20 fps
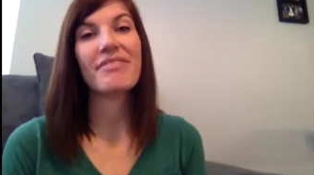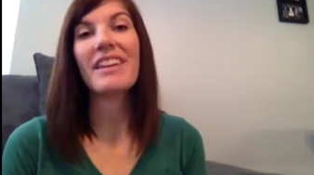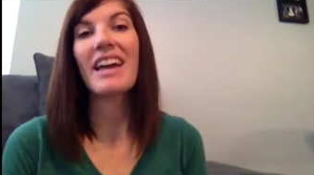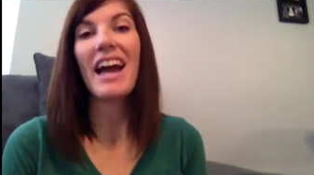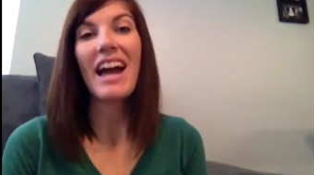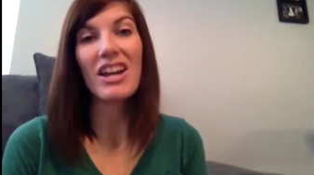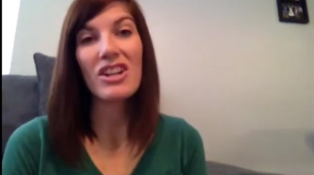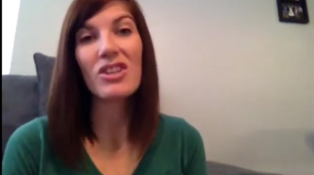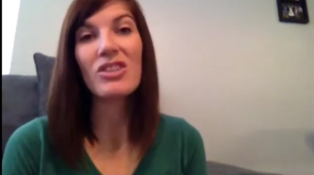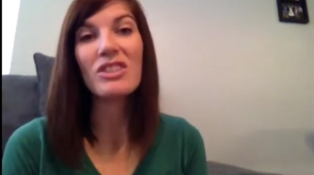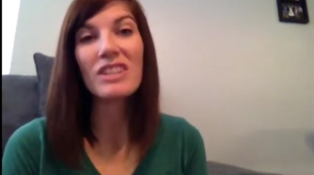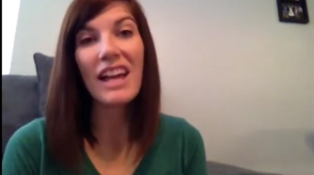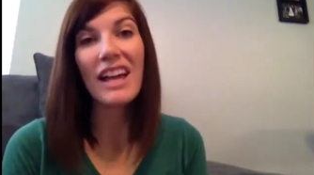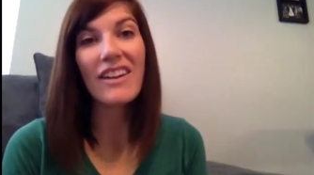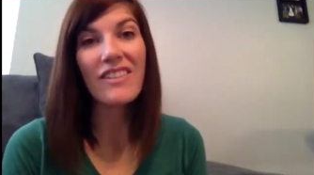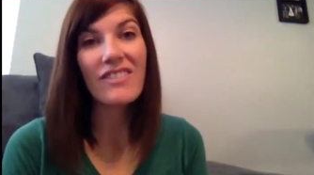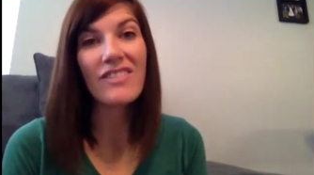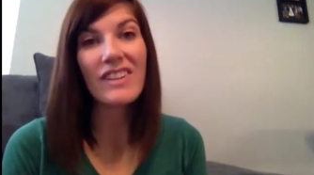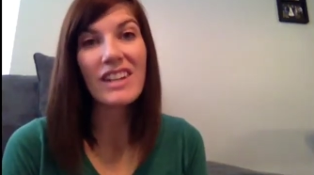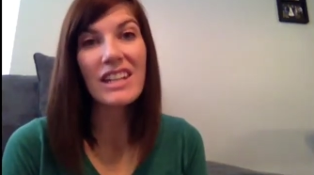I don't
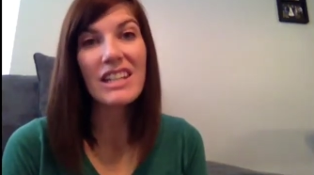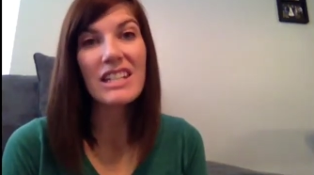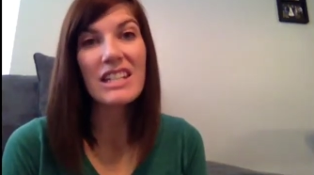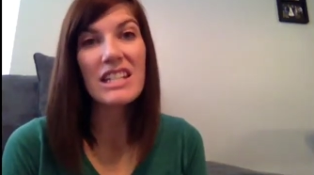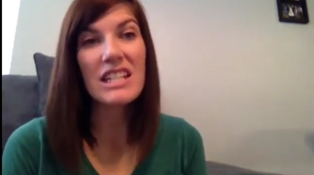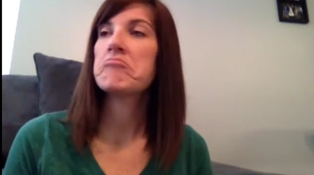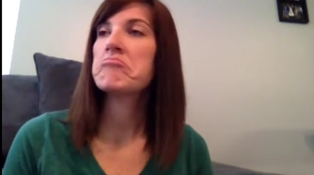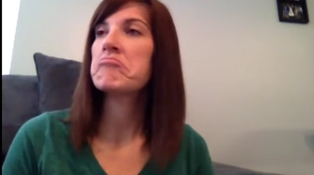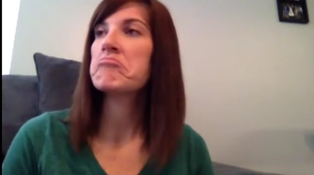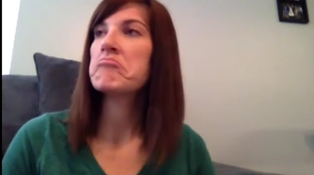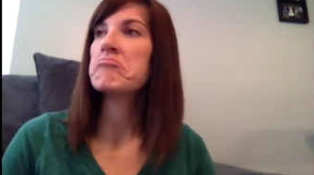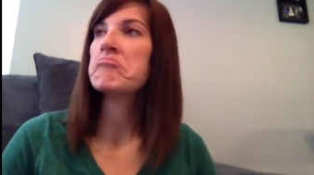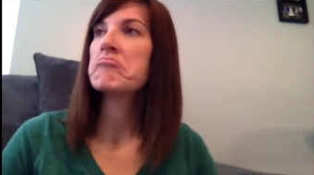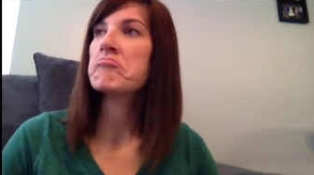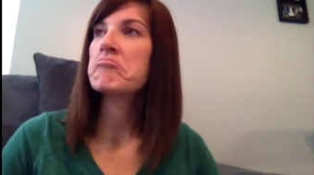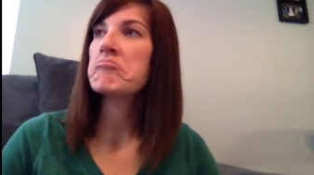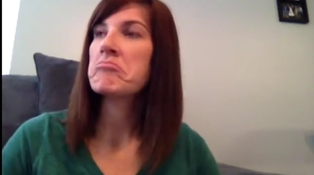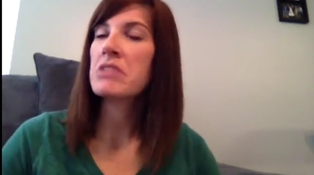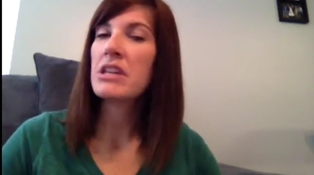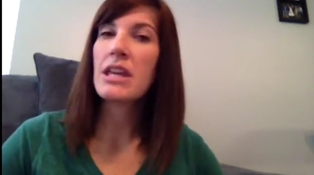like feet.
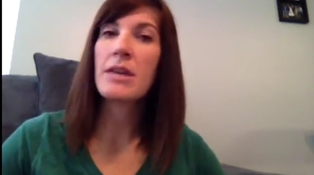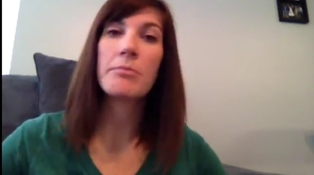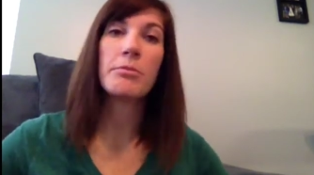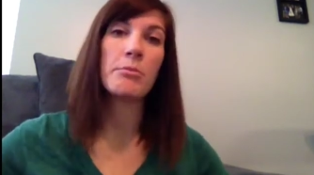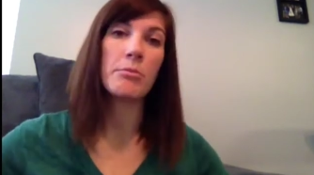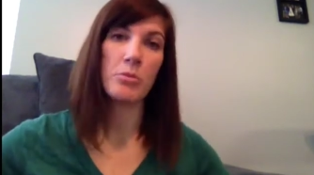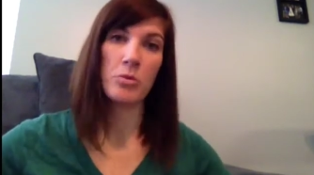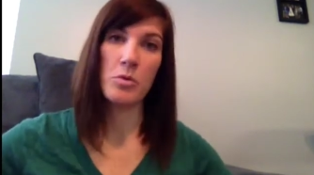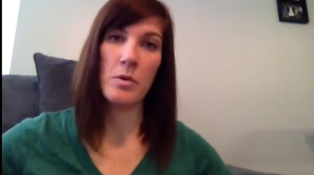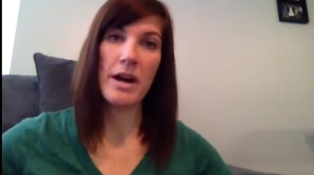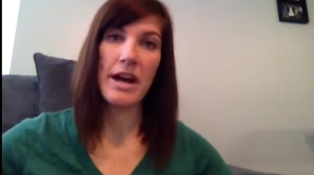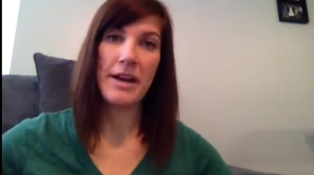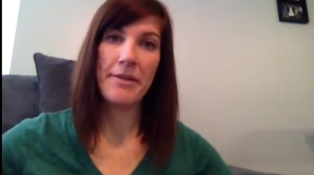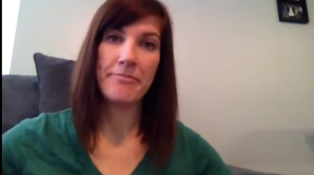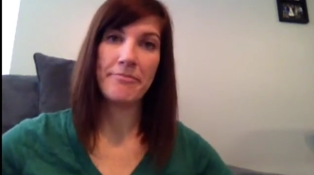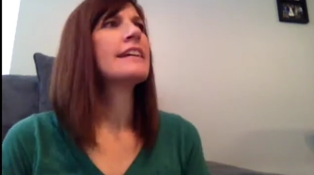Keep them away.